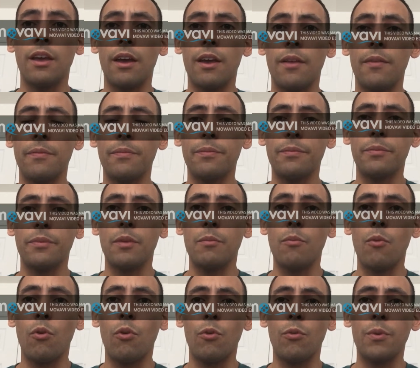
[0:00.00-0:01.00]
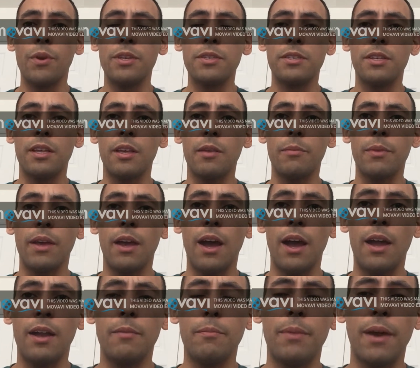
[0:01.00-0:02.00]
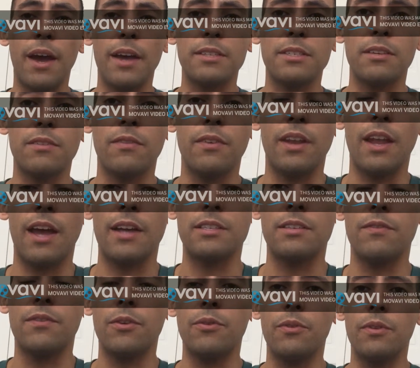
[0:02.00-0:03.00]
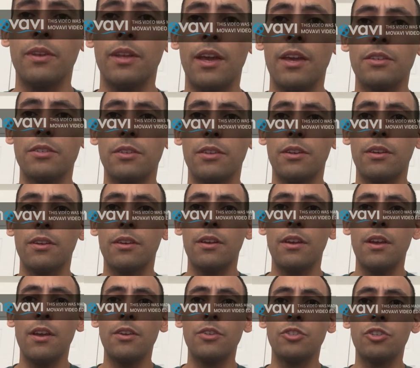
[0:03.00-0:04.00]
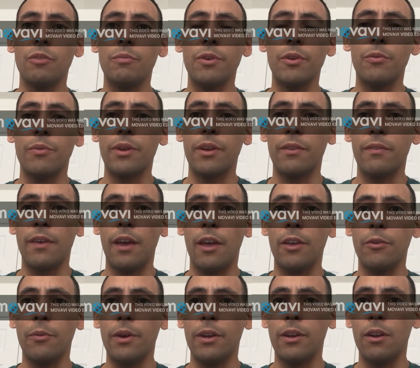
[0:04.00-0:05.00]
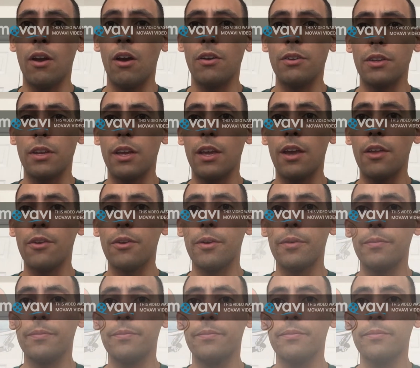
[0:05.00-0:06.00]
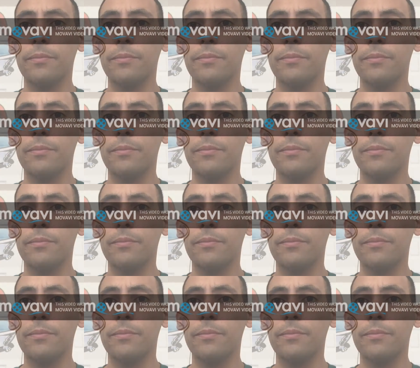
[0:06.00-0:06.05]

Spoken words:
that the moral reasoning behind passive and active euthanasia should be reevaluated altogether.